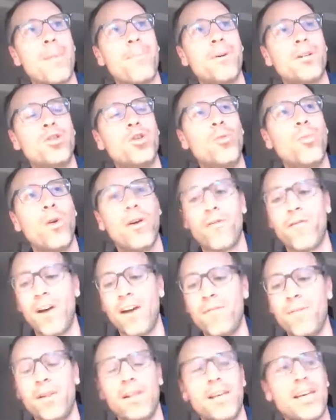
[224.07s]
I put 2.5
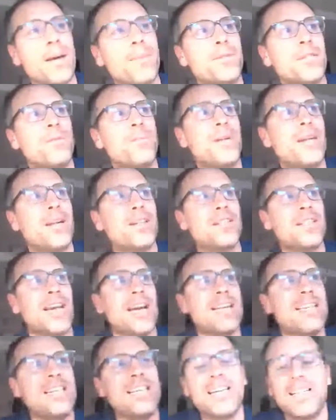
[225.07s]
milliamps is because the
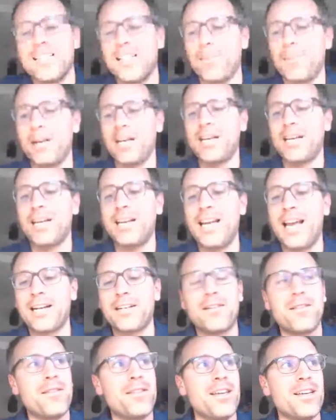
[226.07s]
idea is I'm going to
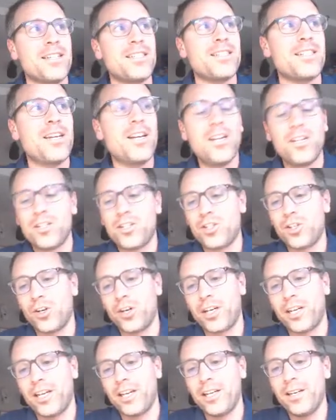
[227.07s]
connect this
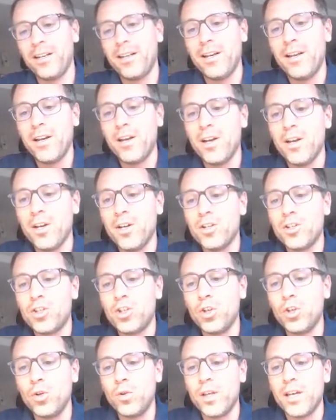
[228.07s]
circuit to